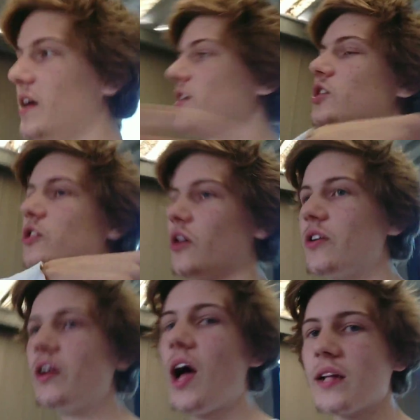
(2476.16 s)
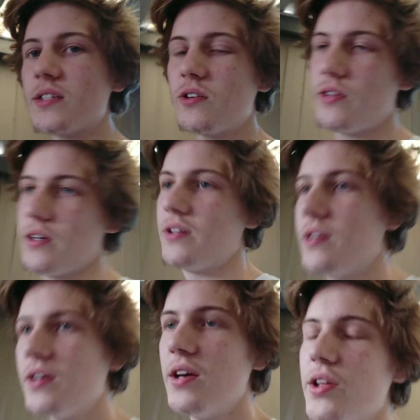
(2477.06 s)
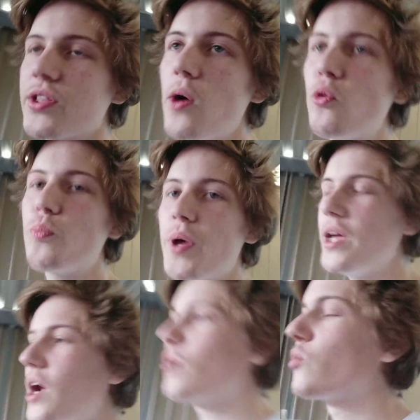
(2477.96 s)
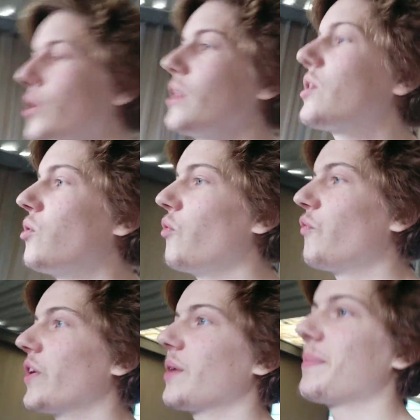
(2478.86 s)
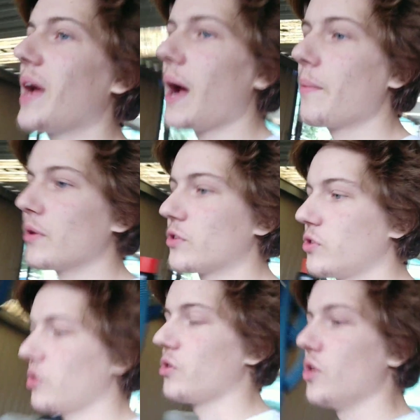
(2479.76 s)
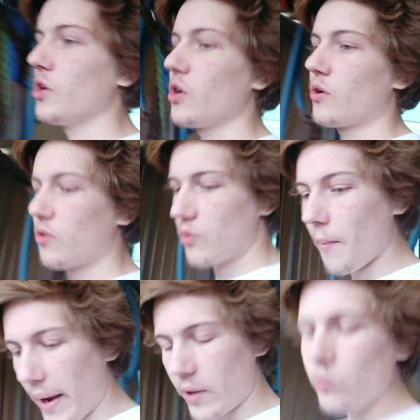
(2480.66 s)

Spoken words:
just go nuts on it. That would be a really cool thing to be able to do. Make